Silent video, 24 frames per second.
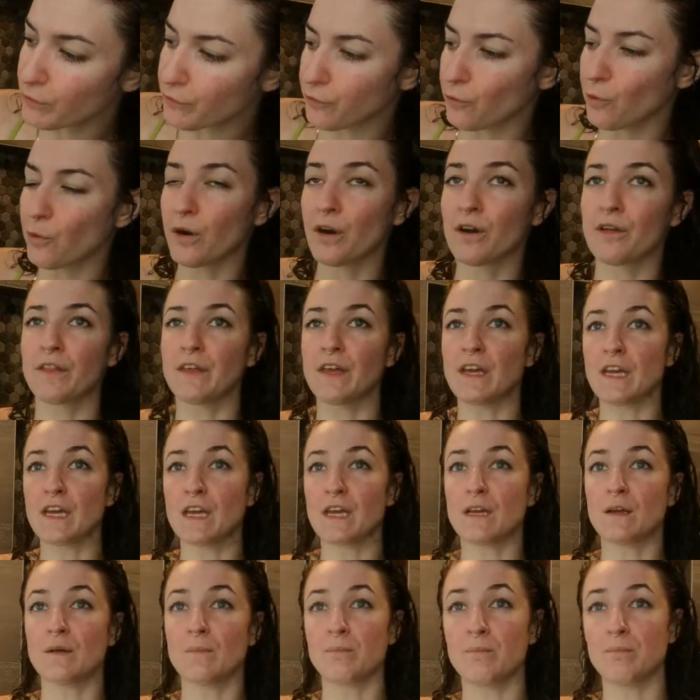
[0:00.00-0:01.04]
for
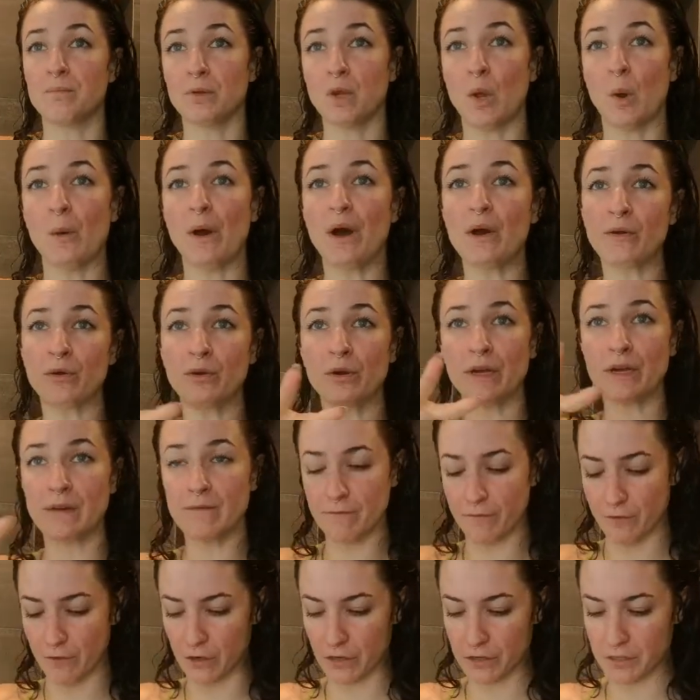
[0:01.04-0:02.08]
the blowout
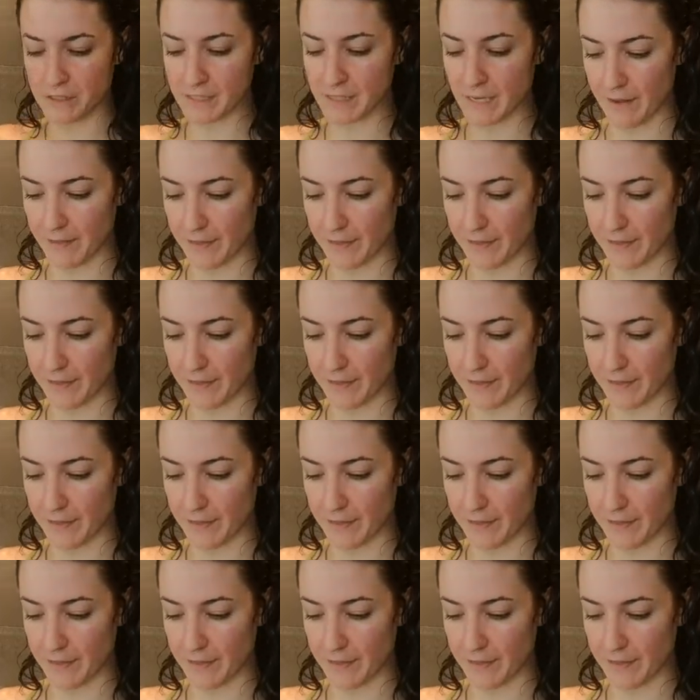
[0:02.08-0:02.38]
cream first,